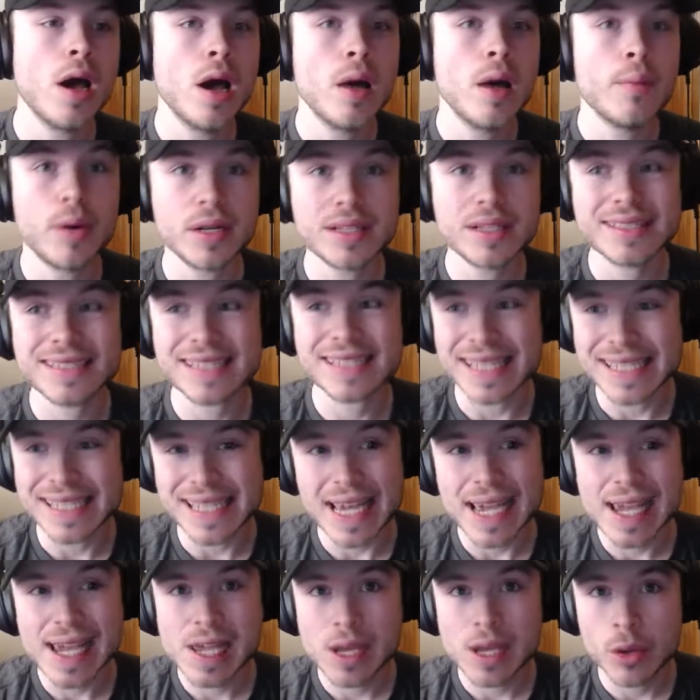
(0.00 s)
But
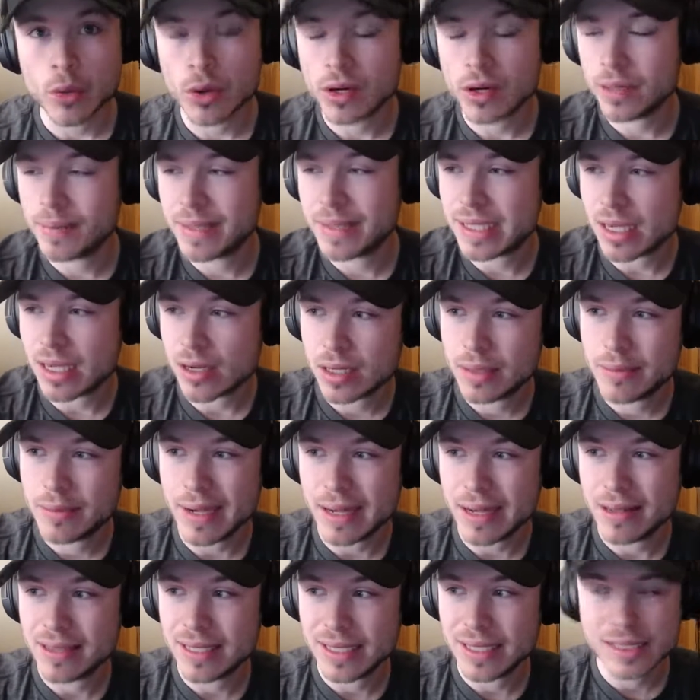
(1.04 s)
today we're going to be talking
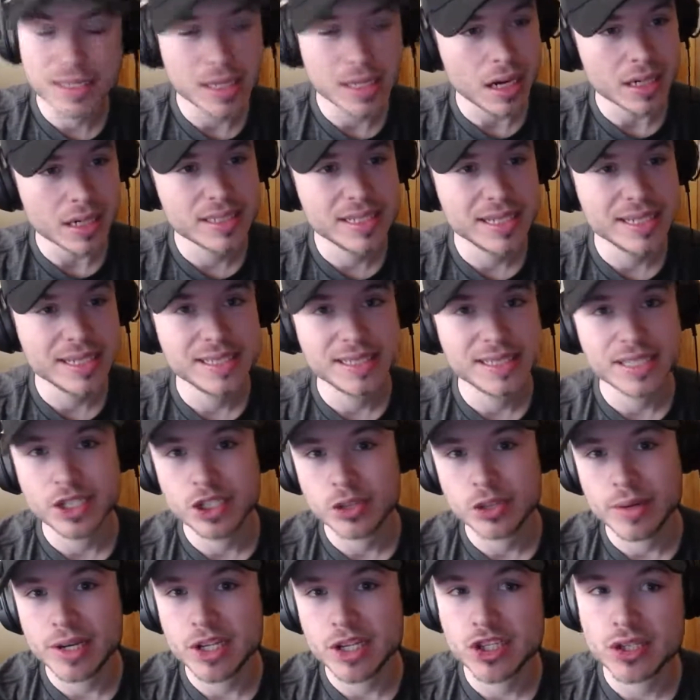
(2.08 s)
about the Tatis
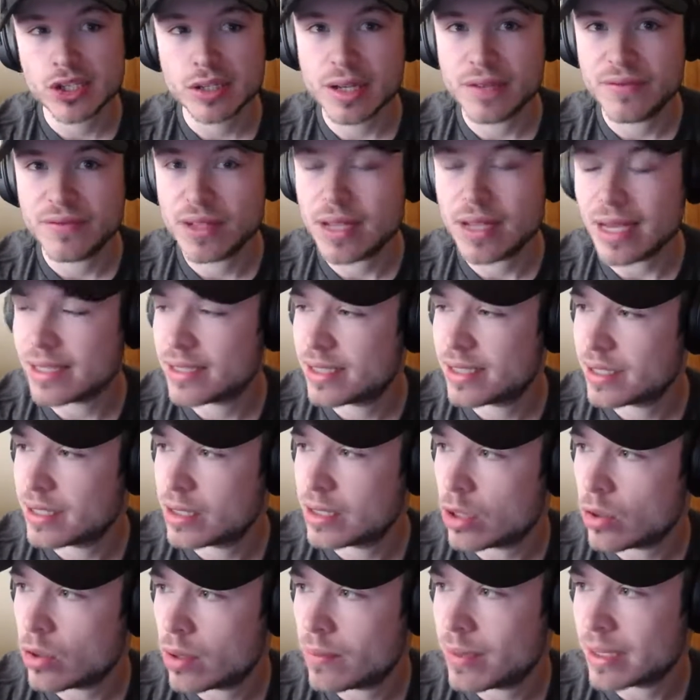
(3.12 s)
situation. If you guys didn't
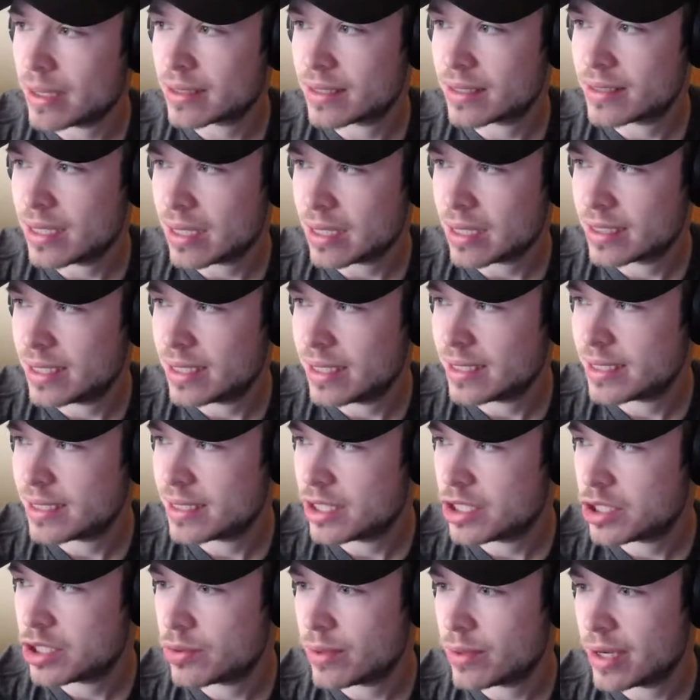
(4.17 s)
know about the Tatis
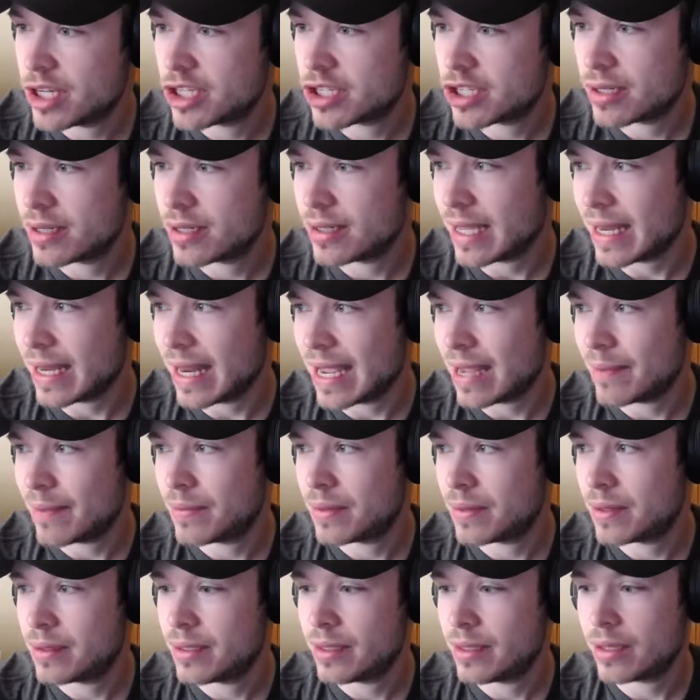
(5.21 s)
situation that
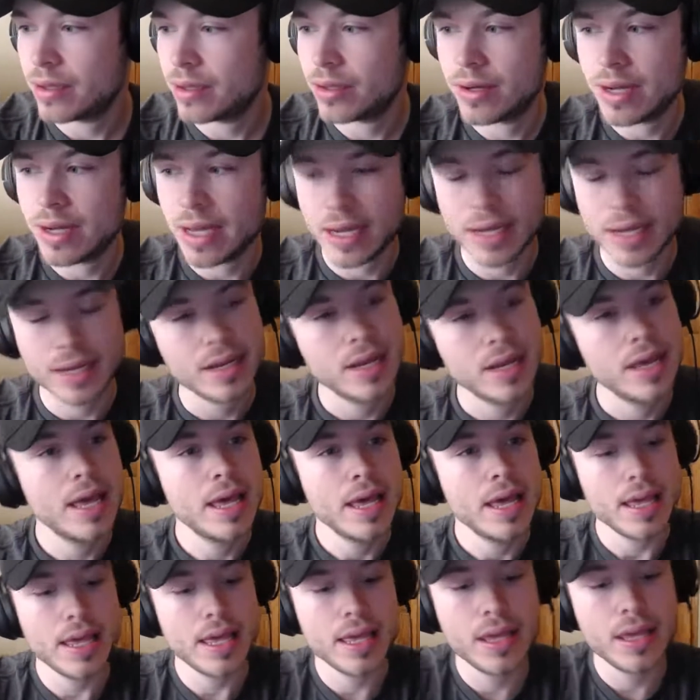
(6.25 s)
happened the other night
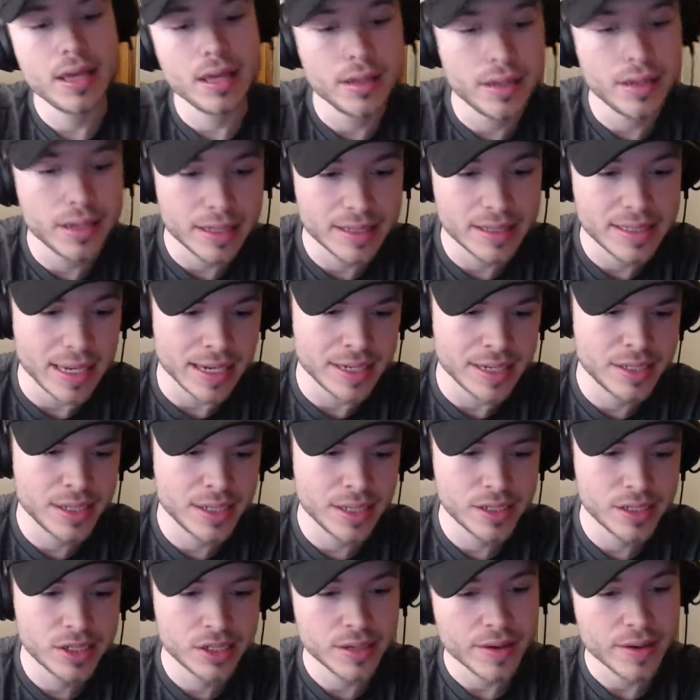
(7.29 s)
in
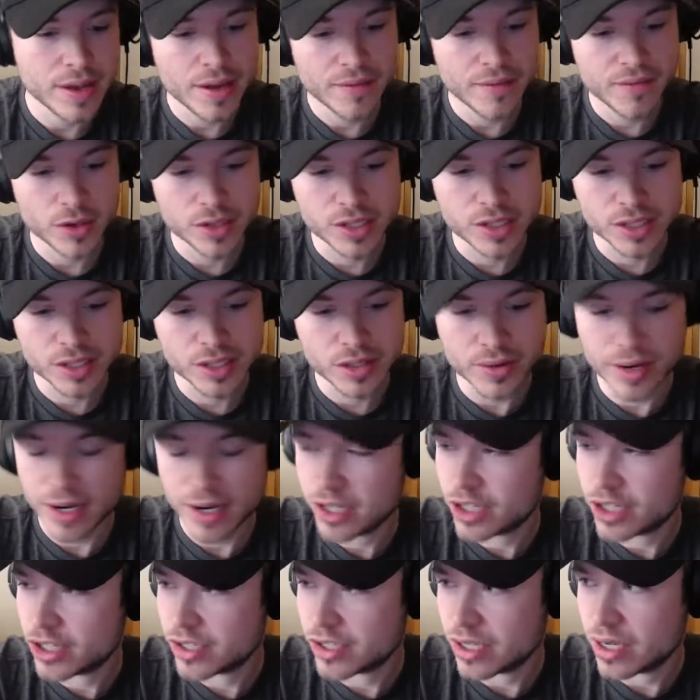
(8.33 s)
Texas versus the
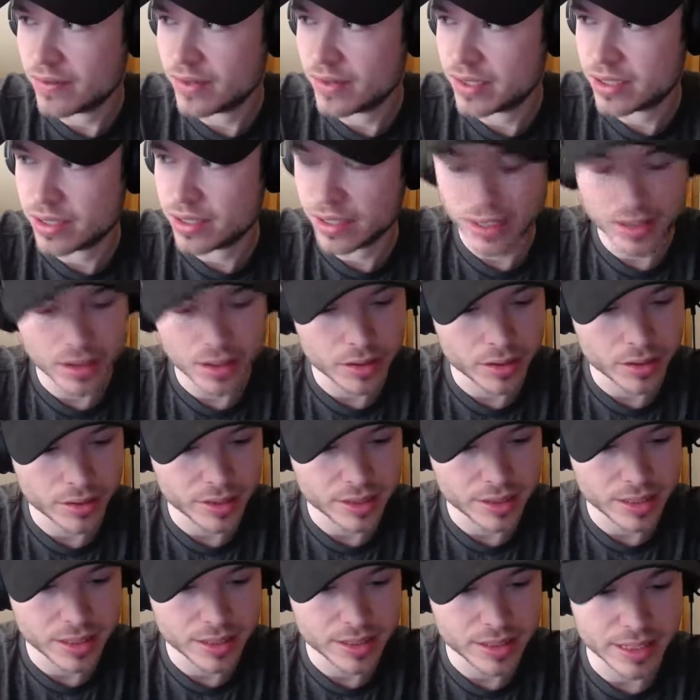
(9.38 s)
Rangers, obviously in
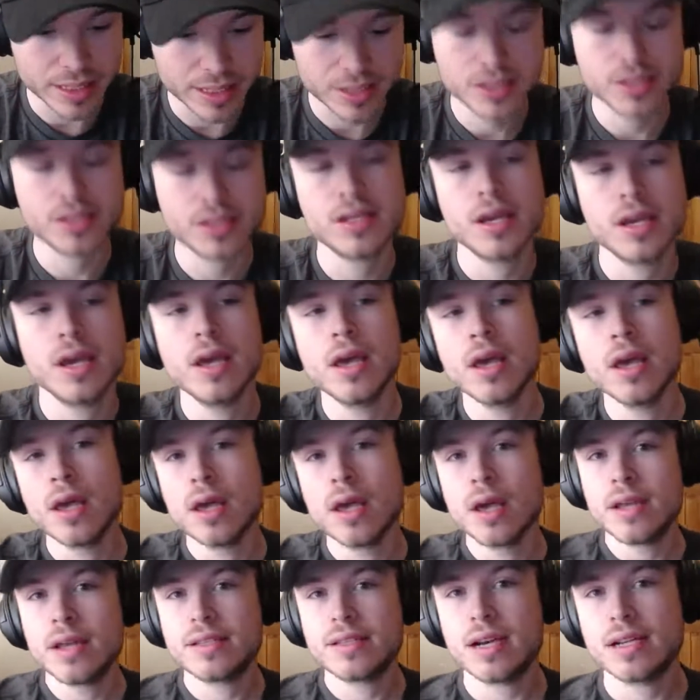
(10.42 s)
Arlington, Texas,
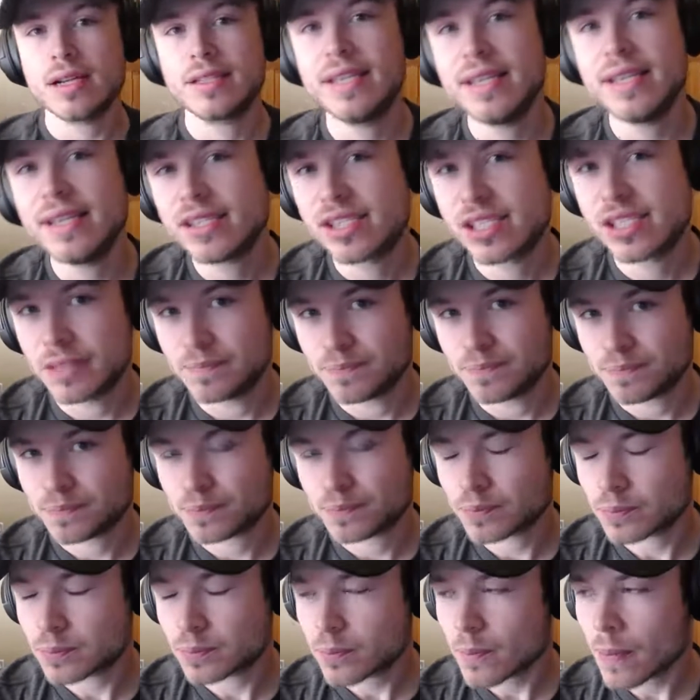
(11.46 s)
Tatis
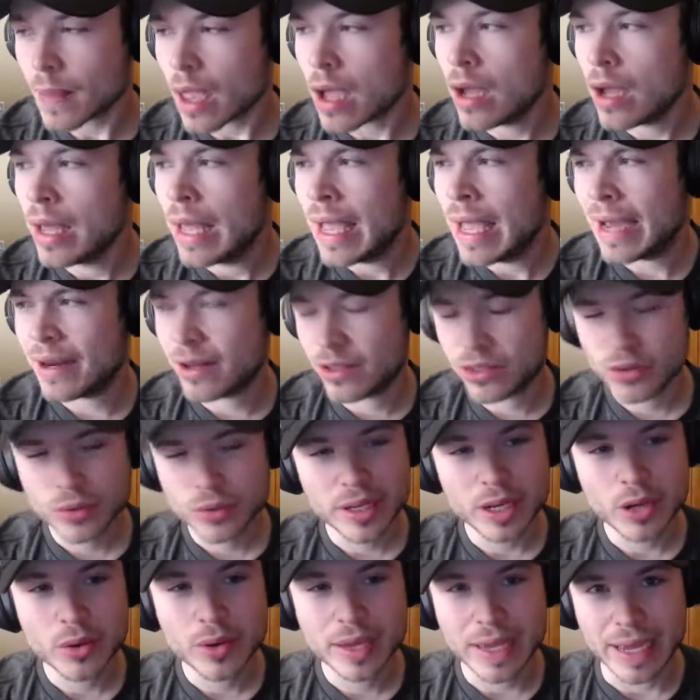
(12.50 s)
had a
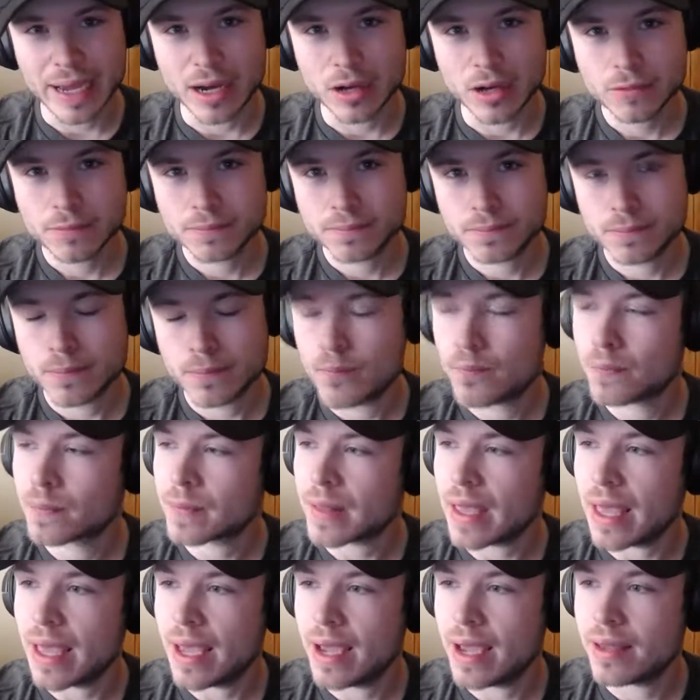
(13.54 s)
3-0 count,
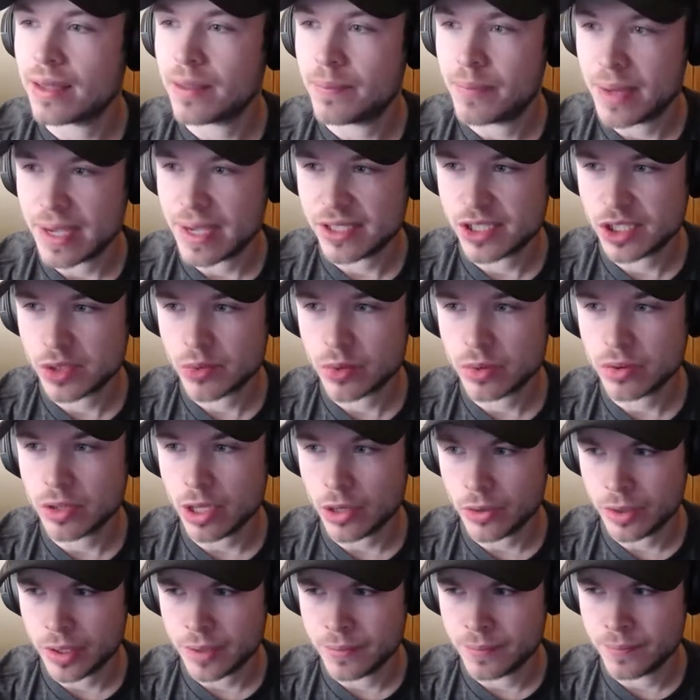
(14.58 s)
and the bases were
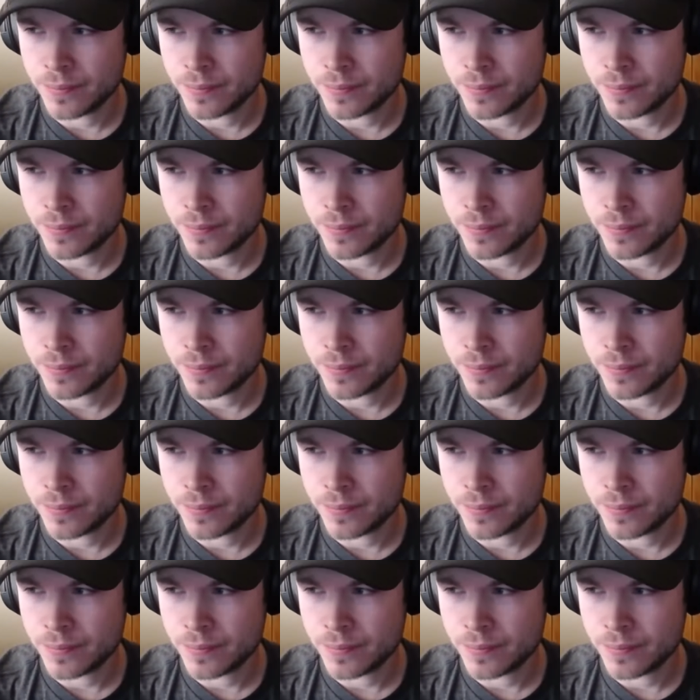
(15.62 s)
loaded.